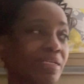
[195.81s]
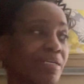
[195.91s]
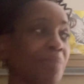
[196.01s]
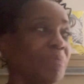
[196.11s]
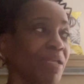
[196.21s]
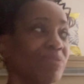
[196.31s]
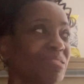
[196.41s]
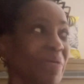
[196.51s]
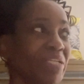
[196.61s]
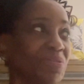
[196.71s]
come close
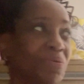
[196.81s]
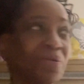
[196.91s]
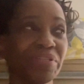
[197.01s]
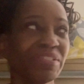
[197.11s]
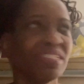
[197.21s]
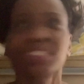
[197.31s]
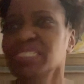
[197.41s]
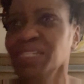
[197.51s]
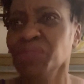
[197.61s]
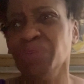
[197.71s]
my door. She's
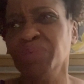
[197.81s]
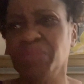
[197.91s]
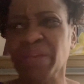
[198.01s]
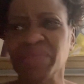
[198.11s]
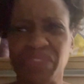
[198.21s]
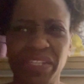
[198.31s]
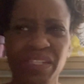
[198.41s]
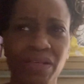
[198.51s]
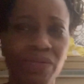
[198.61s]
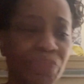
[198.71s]
interrupting my
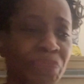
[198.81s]
video.